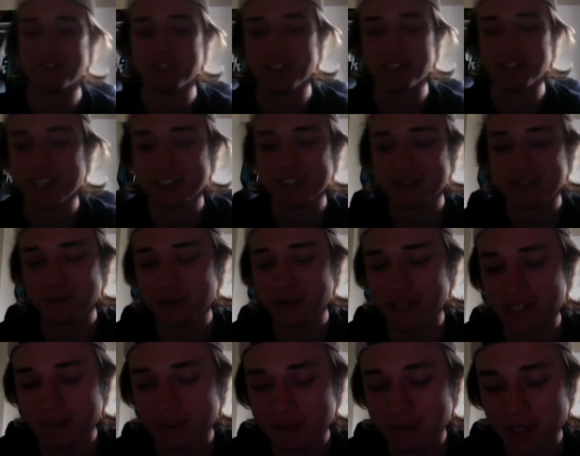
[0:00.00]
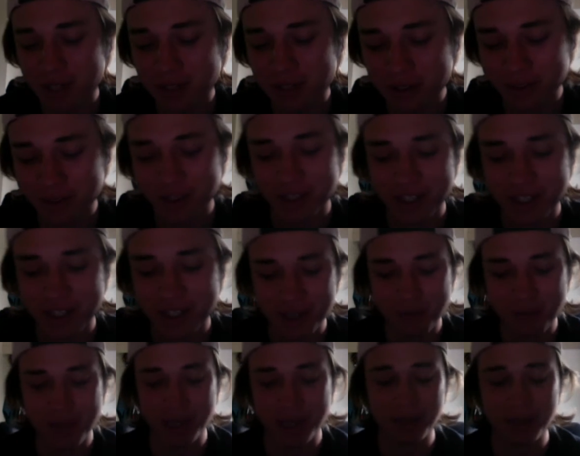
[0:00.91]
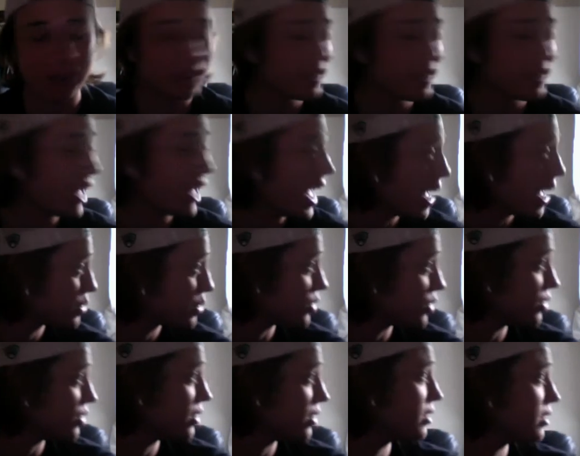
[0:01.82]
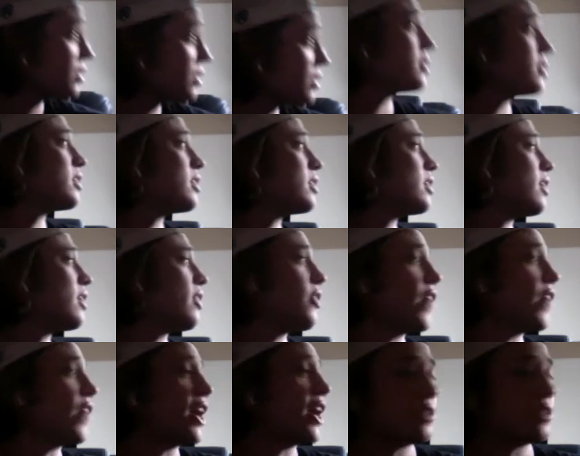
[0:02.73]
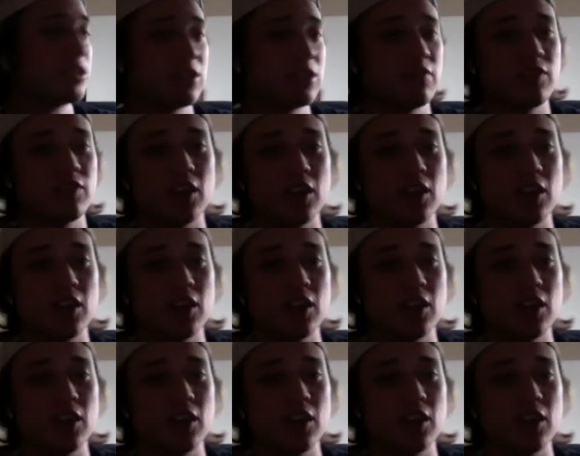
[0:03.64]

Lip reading: The Jets win, bro. You're gonna make absolutely thousands of